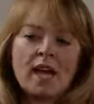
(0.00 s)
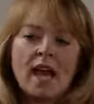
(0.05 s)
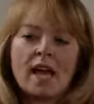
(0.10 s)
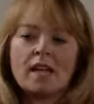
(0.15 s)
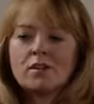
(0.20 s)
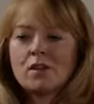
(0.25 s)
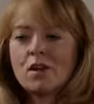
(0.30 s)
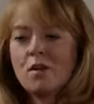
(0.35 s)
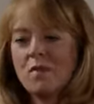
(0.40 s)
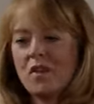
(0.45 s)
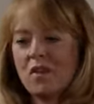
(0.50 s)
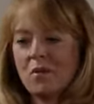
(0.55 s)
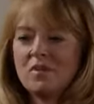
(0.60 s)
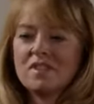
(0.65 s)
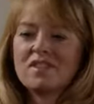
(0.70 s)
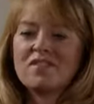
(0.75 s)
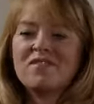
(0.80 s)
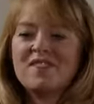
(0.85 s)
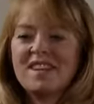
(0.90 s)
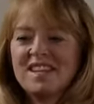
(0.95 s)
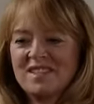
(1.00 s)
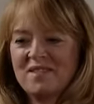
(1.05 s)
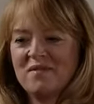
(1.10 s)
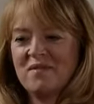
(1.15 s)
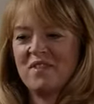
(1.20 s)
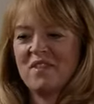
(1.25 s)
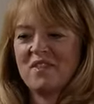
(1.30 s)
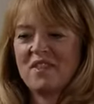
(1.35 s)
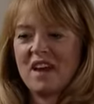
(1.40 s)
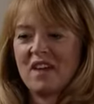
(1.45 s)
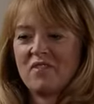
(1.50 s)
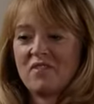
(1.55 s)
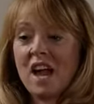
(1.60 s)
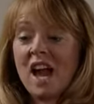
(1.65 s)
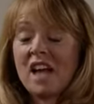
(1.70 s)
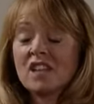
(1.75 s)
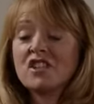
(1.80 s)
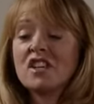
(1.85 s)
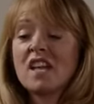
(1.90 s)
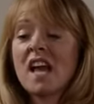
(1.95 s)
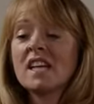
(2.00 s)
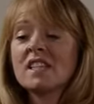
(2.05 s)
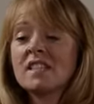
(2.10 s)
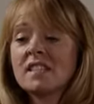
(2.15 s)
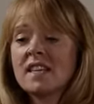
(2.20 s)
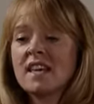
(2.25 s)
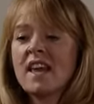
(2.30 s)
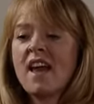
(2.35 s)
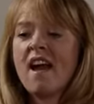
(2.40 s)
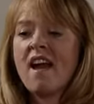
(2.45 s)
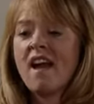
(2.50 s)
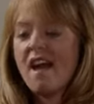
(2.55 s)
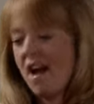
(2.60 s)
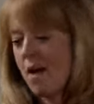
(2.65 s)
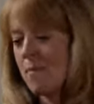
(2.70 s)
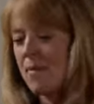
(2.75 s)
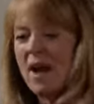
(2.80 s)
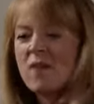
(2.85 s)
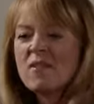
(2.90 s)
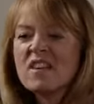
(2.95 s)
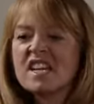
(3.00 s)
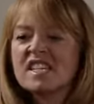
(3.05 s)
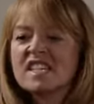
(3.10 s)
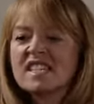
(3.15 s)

Kate told me there was a reason for that, that I should ask you about your